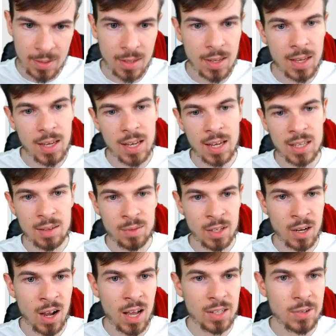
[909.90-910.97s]
And if the
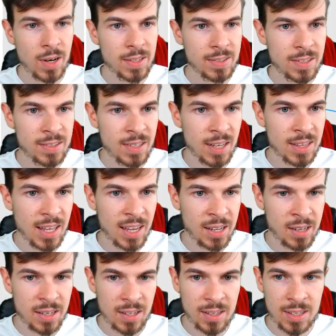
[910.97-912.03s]
contrast is not that
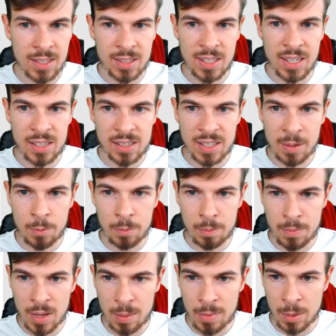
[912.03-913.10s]
good in here, then
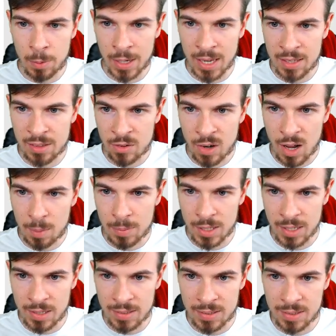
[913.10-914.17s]
maybe we can drop
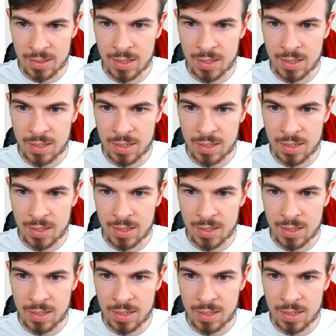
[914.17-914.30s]
these